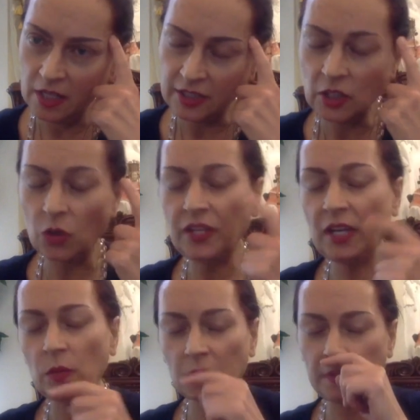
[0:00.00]
So
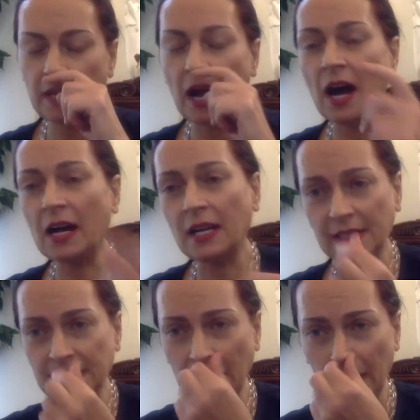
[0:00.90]
they will be
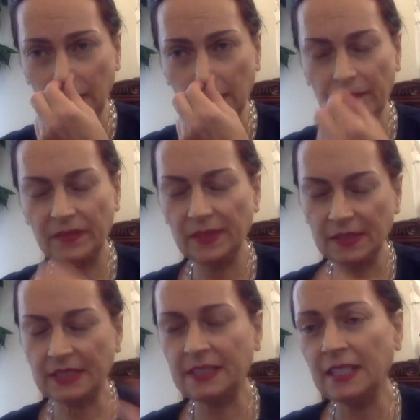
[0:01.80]
ugly as hell,
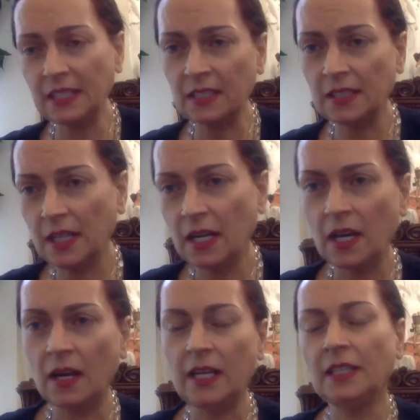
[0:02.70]
sick,
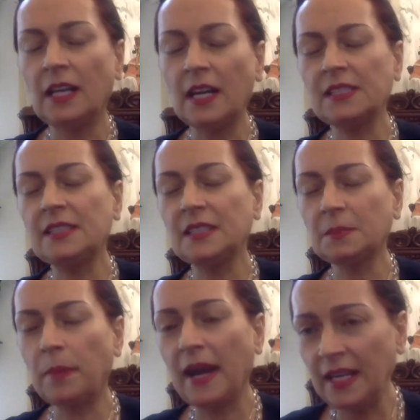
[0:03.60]
in
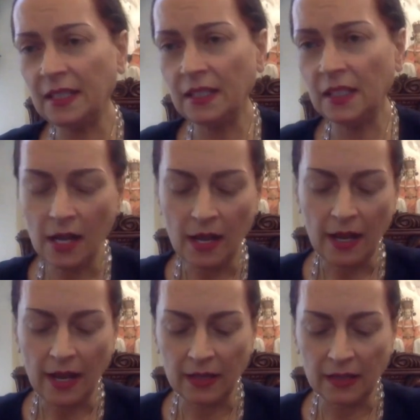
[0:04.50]
constant pain,
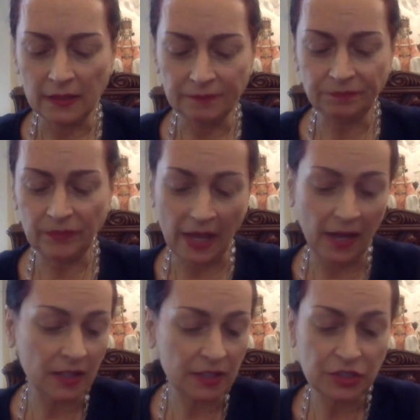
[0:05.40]

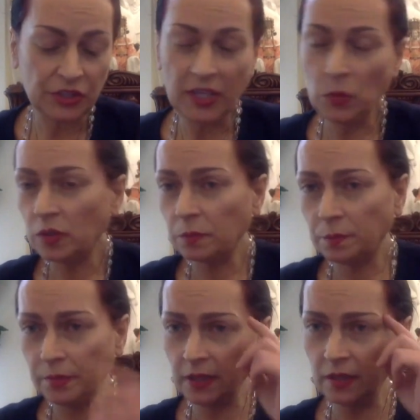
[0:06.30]
and they
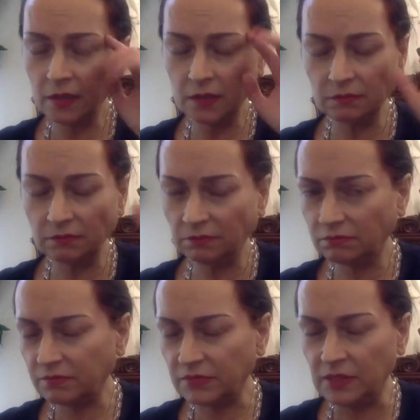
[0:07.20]
will be
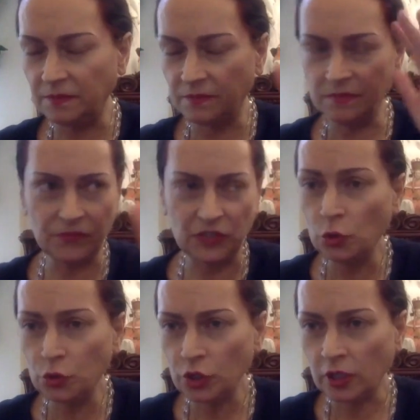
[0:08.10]

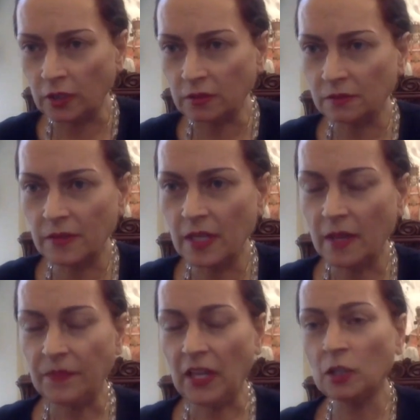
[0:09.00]
delusional.
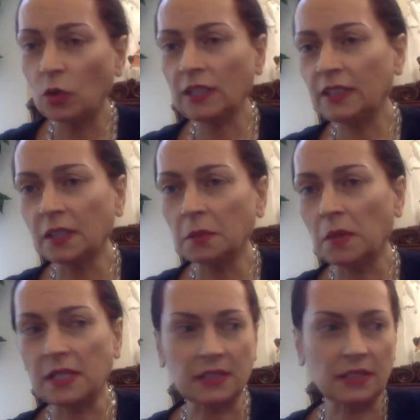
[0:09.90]
And look at Elon
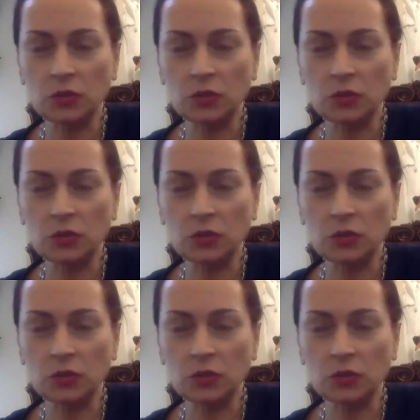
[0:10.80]
Musk.